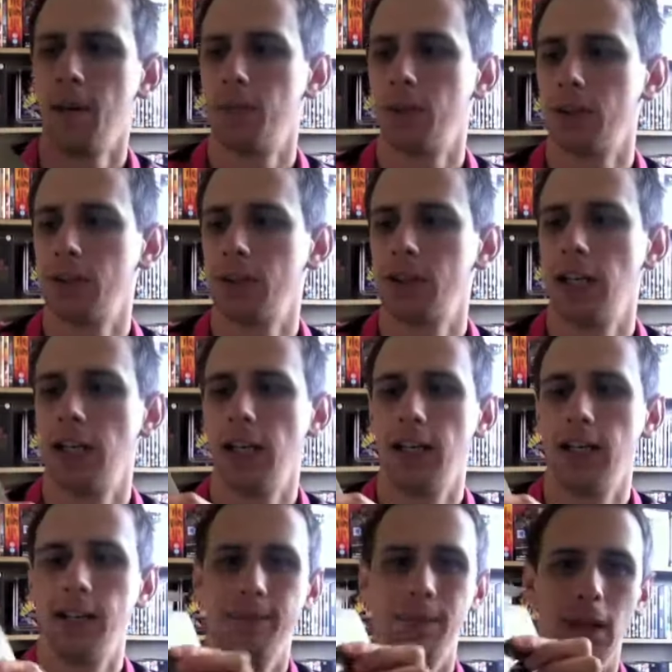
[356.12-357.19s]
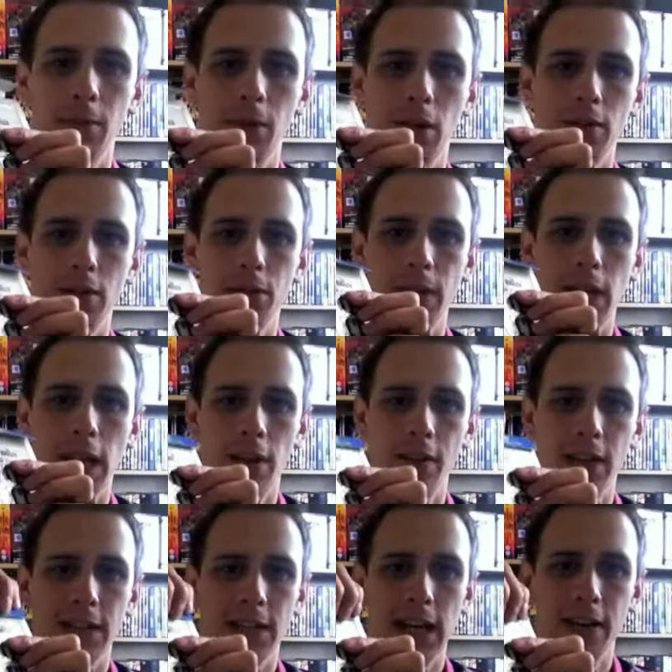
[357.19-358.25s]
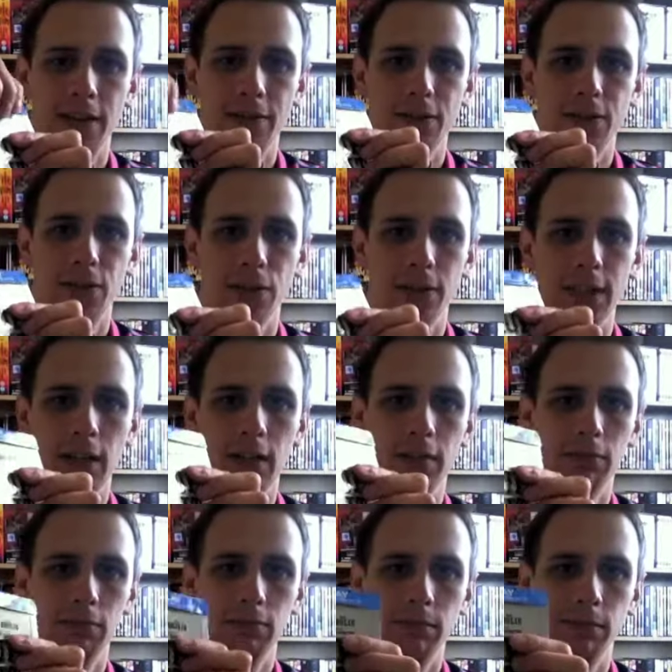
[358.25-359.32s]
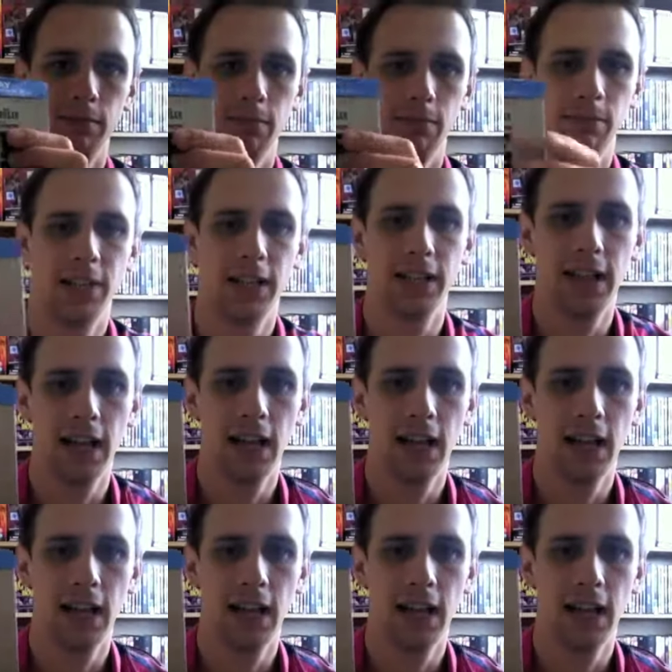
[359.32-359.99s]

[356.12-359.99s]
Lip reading: but I'm not too keen on this kind of stuck down thing